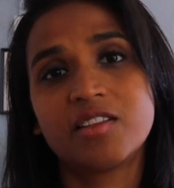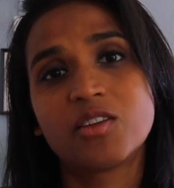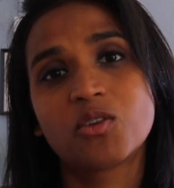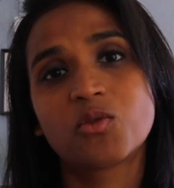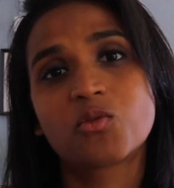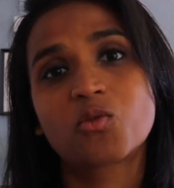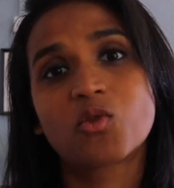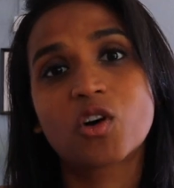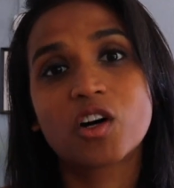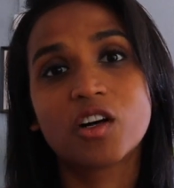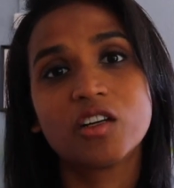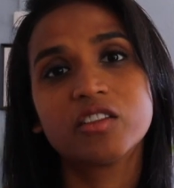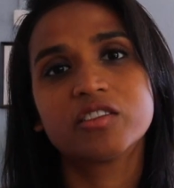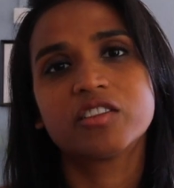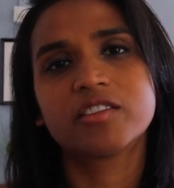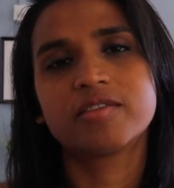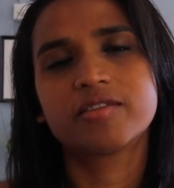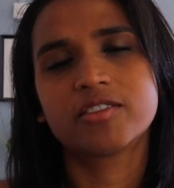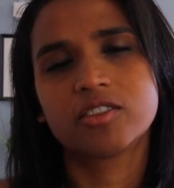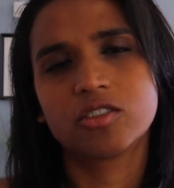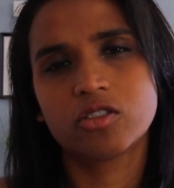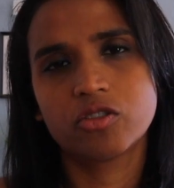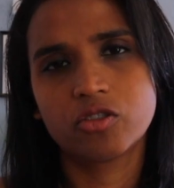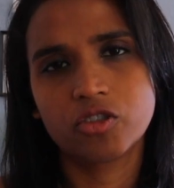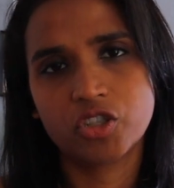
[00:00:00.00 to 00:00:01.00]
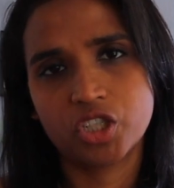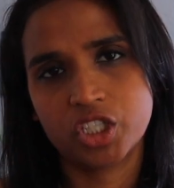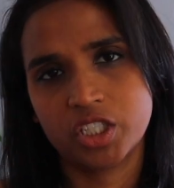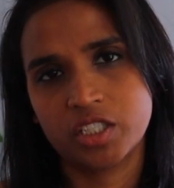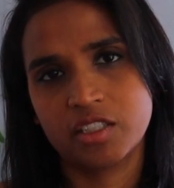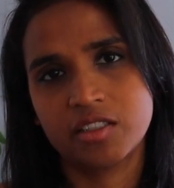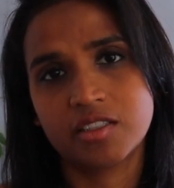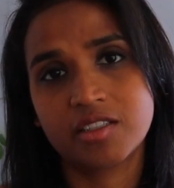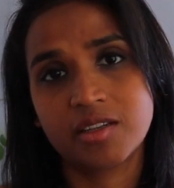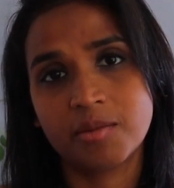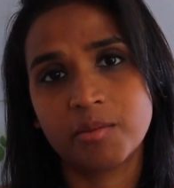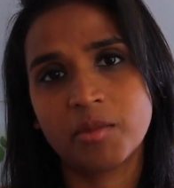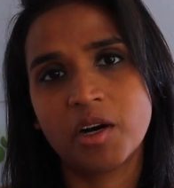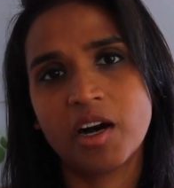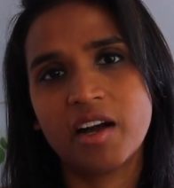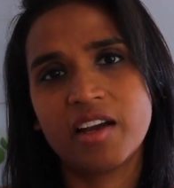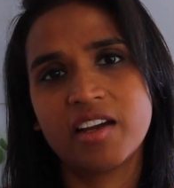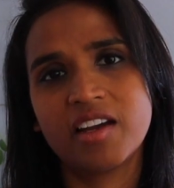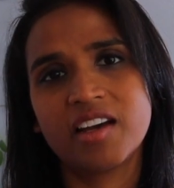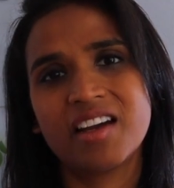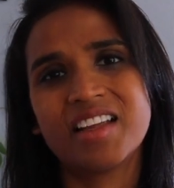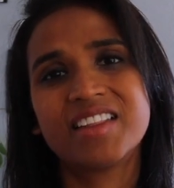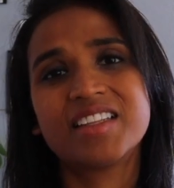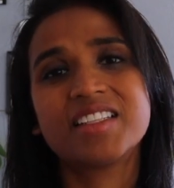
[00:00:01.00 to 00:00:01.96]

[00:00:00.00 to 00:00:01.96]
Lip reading: the world of illusion, to Maya,